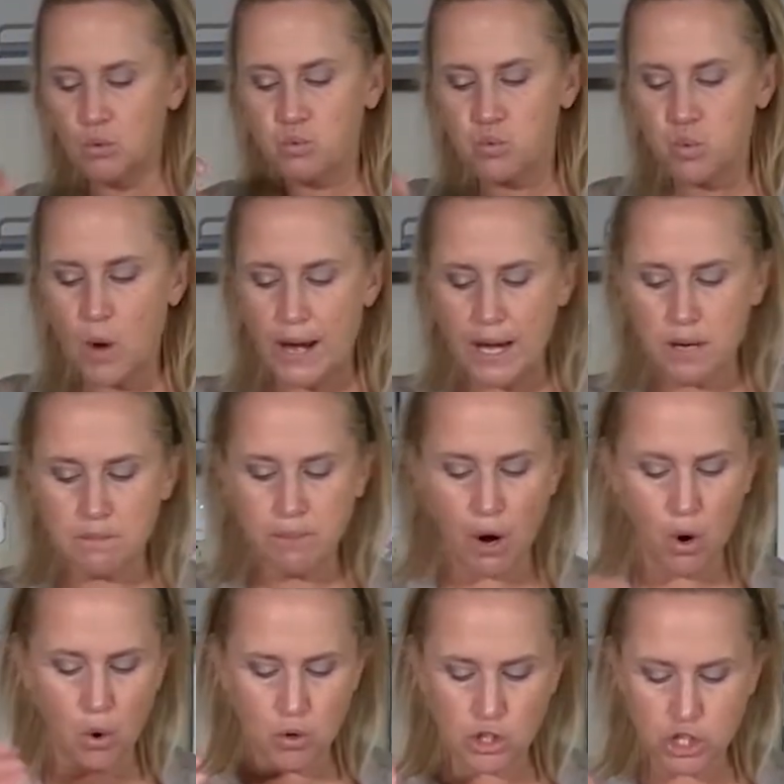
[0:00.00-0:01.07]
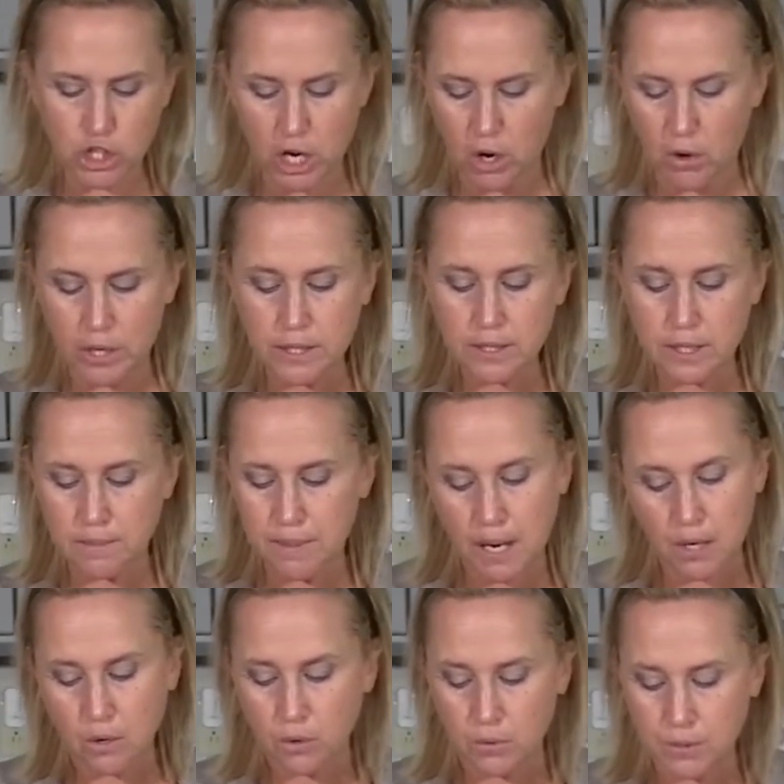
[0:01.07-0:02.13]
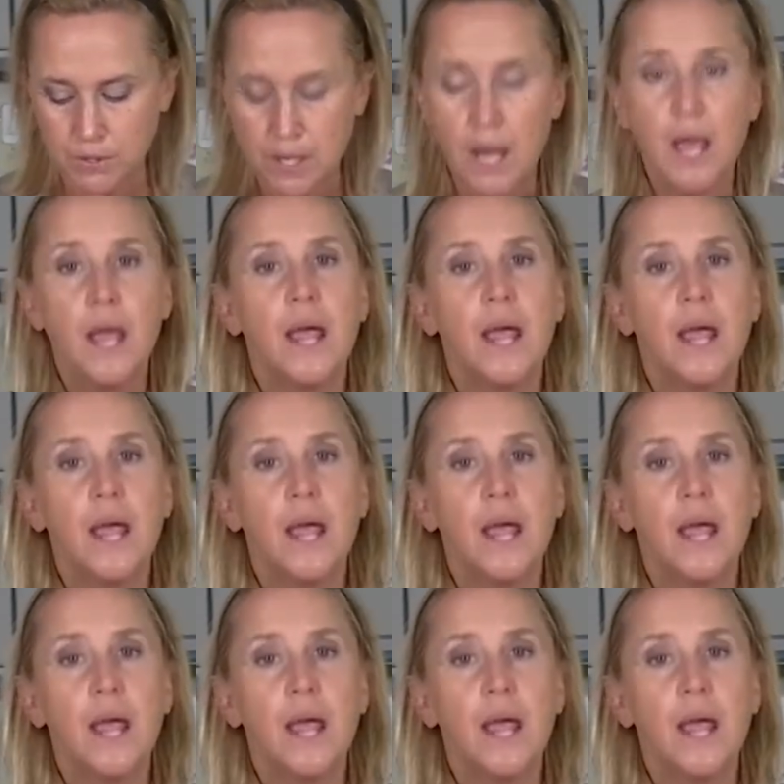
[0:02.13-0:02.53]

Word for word: rainbow cherry tomatoes.